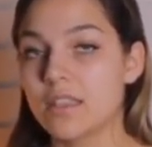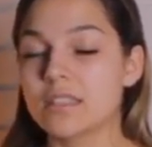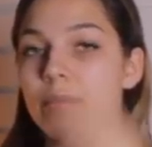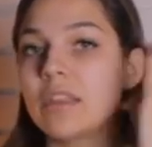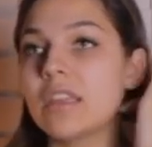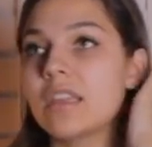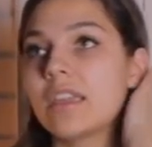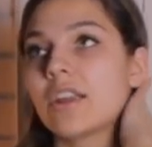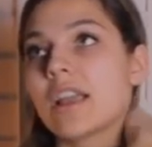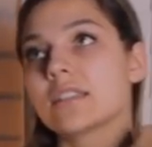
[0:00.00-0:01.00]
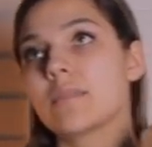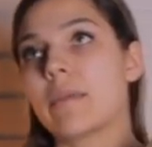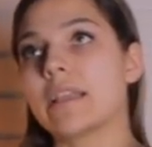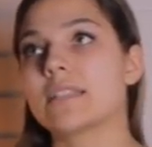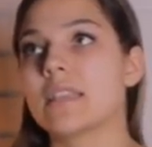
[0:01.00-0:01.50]
Somebody here has the
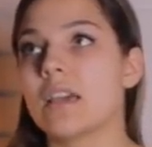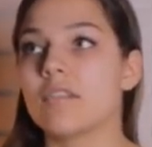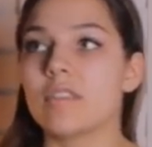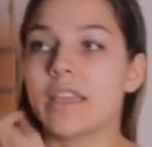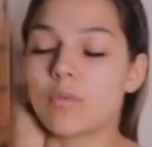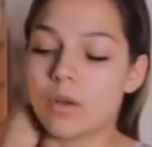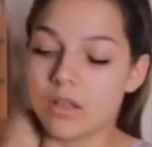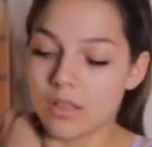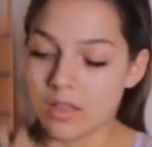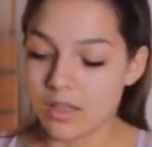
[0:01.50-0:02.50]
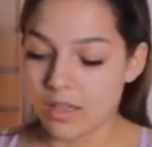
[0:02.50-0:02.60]
mindset of like, well,